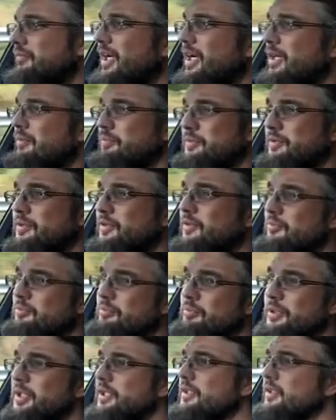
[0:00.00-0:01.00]
absolute
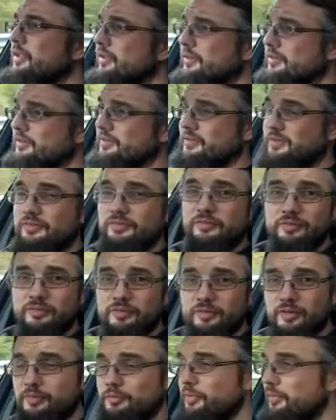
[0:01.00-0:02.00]
peanuts
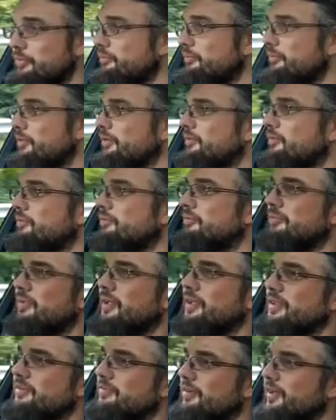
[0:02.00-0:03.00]
for a modern
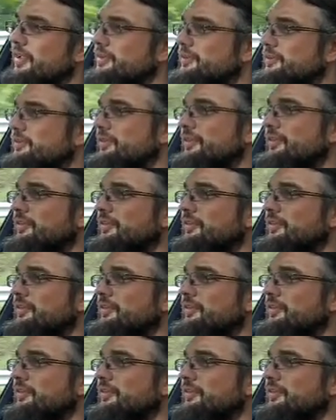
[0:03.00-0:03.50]
manufacturer.